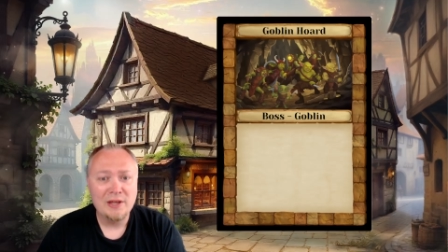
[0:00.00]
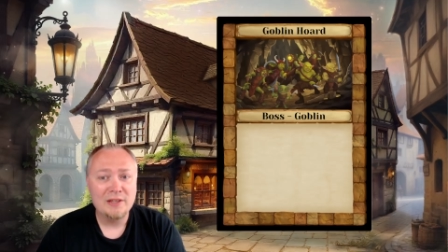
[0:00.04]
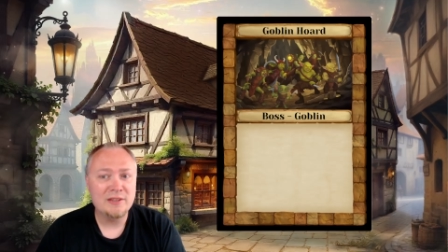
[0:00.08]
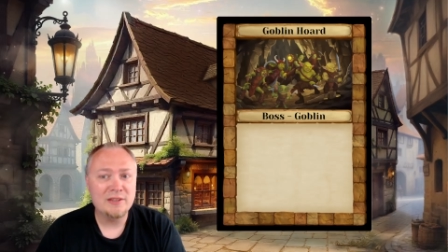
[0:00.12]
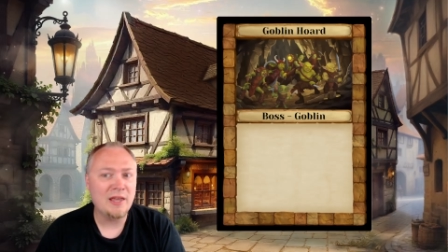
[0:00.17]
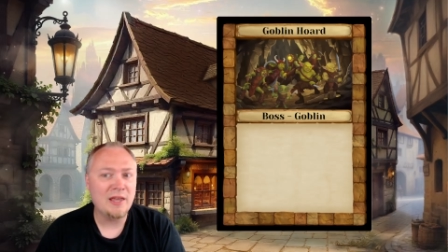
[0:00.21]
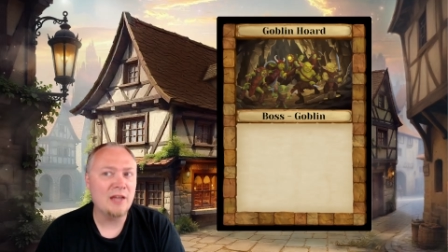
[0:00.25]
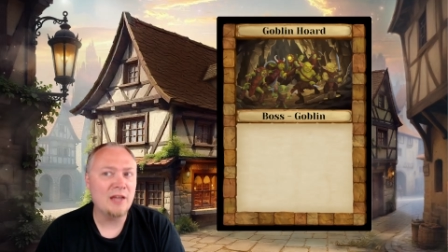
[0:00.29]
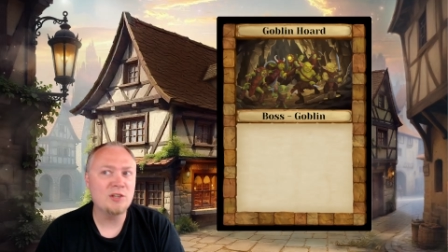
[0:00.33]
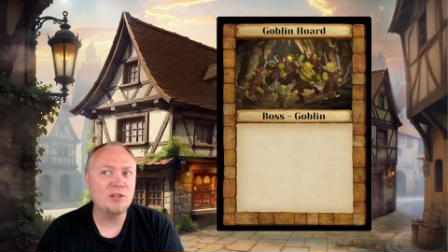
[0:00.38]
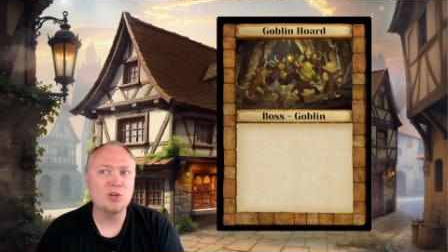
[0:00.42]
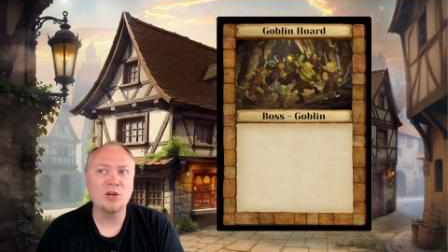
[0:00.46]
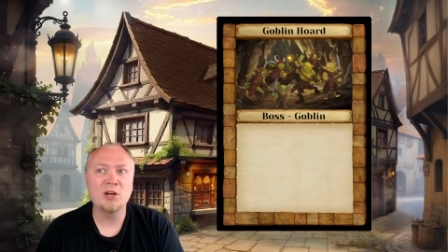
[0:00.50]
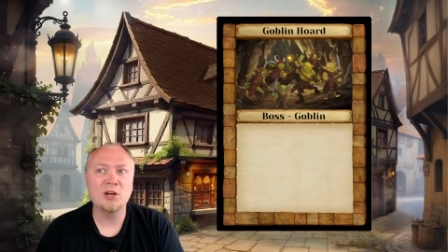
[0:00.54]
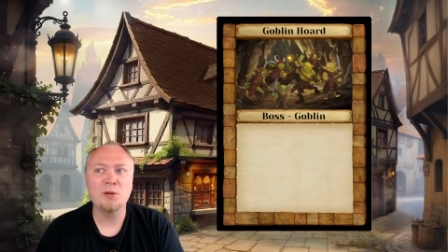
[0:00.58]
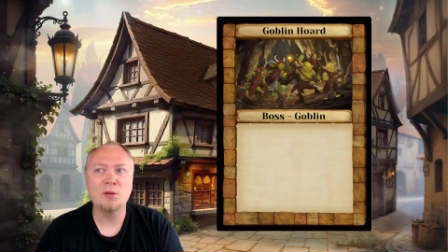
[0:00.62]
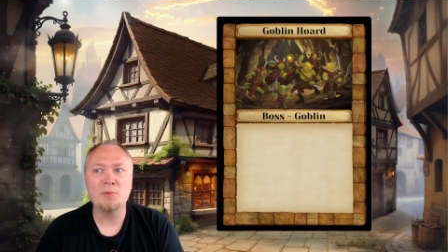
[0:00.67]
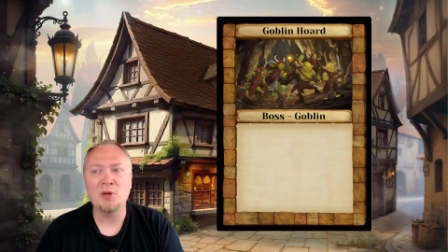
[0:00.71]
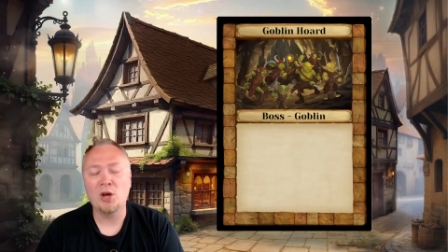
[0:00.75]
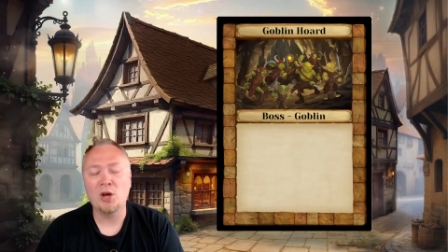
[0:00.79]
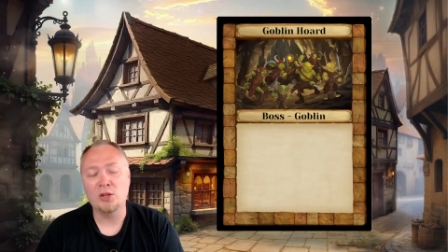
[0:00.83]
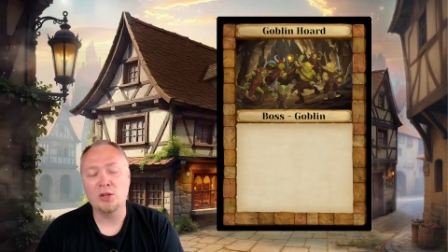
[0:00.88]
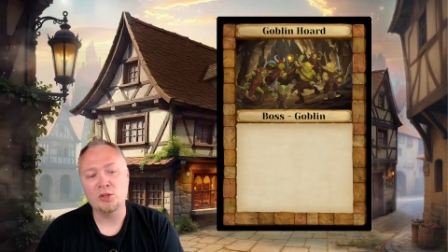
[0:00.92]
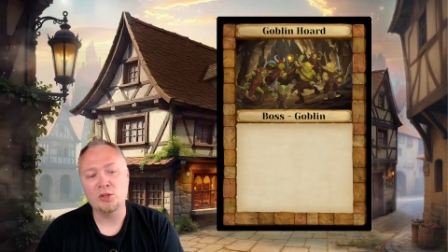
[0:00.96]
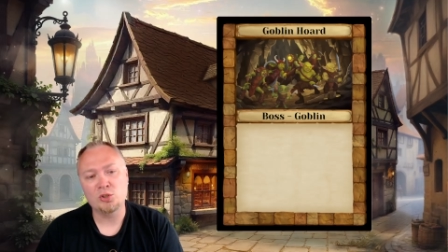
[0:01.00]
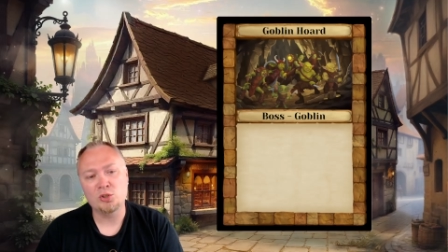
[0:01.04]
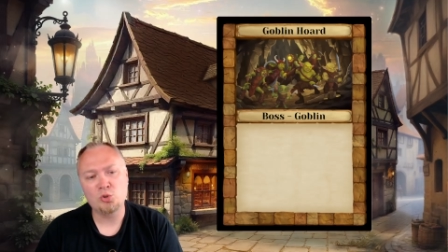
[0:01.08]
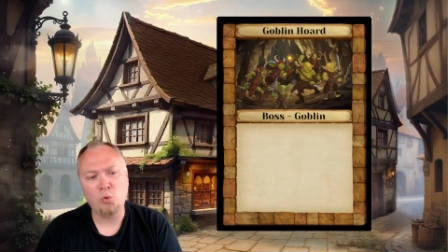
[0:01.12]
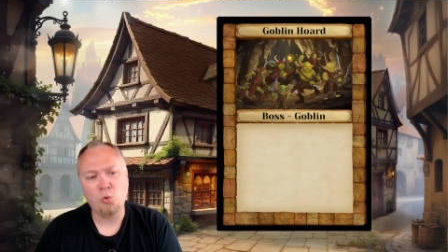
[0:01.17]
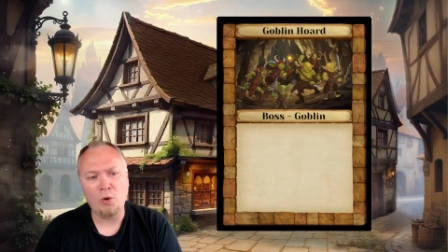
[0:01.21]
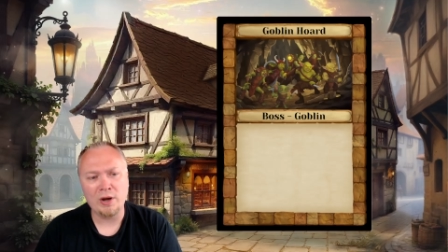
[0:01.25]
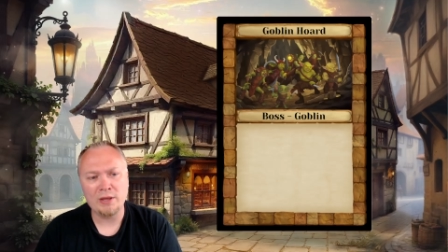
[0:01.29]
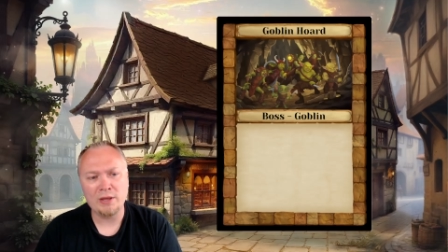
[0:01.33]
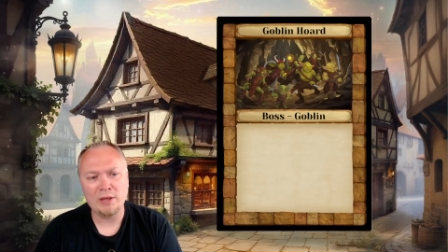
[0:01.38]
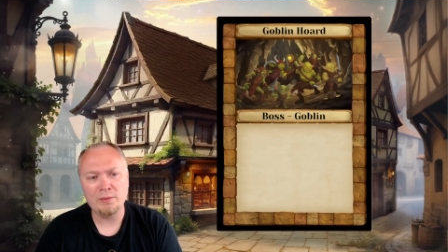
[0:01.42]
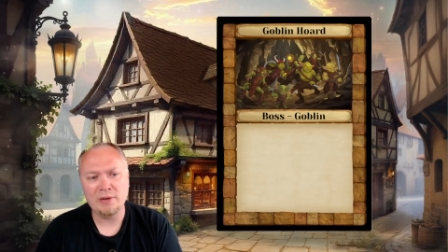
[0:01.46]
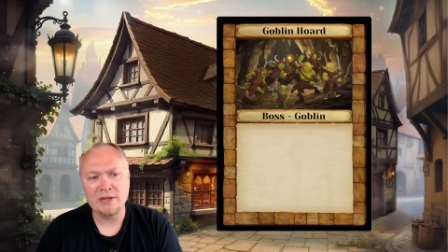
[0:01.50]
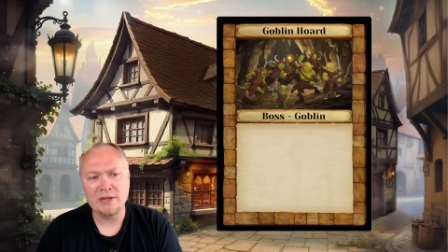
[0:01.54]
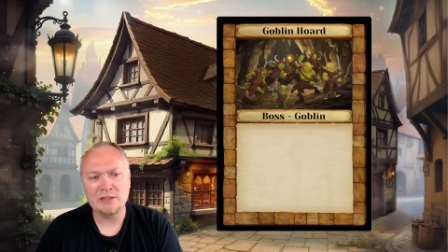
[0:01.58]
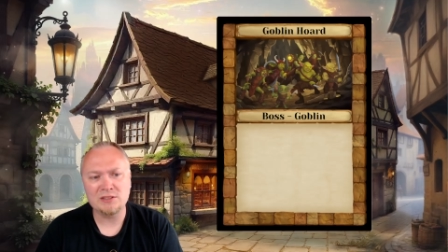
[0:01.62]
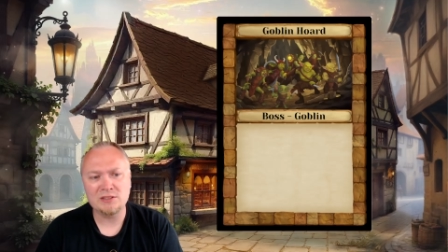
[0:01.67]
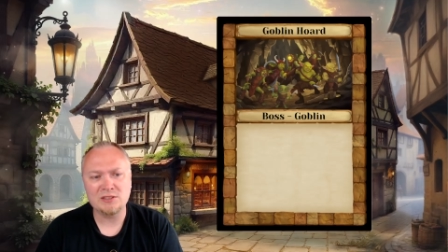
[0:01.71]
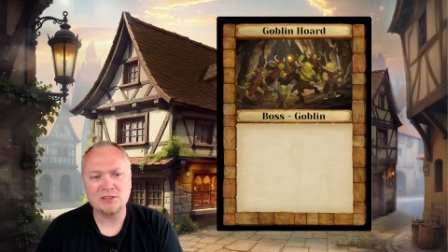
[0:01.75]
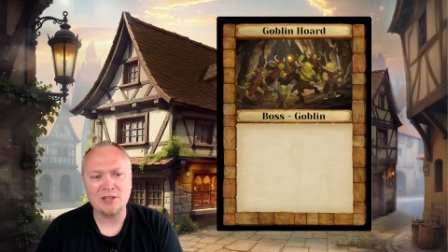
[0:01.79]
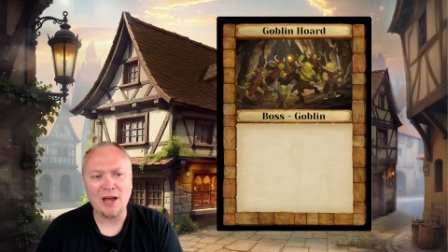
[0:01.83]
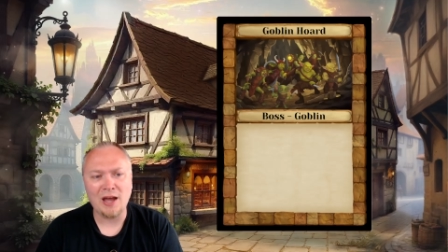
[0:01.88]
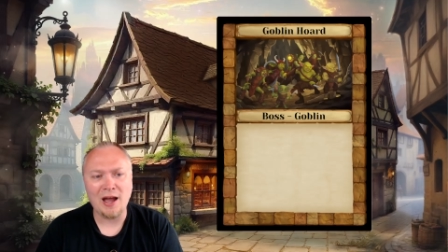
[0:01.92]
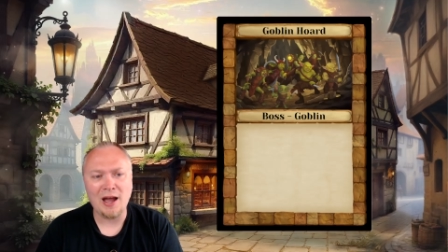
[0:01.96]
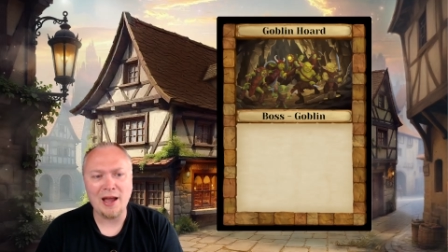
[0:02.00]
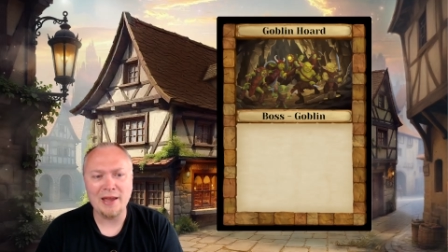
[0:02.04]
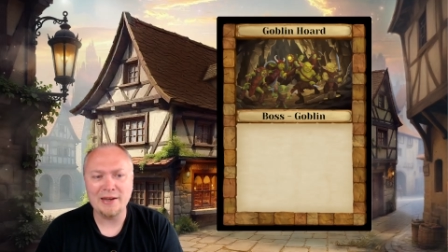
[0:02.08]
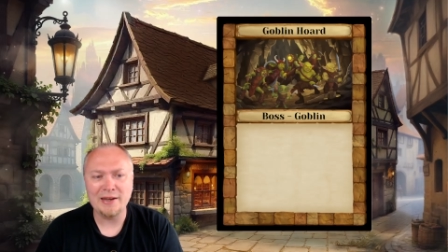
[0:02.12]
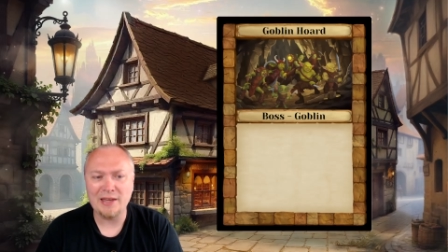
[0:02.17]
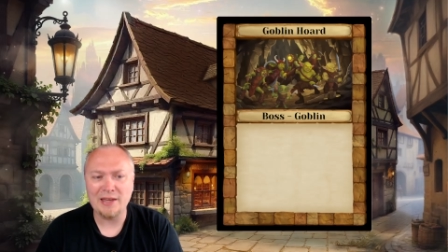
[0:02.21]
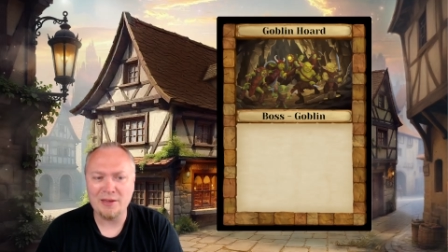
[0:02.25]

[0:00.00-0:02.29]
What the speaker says: then you're going to be on the 20-minute side.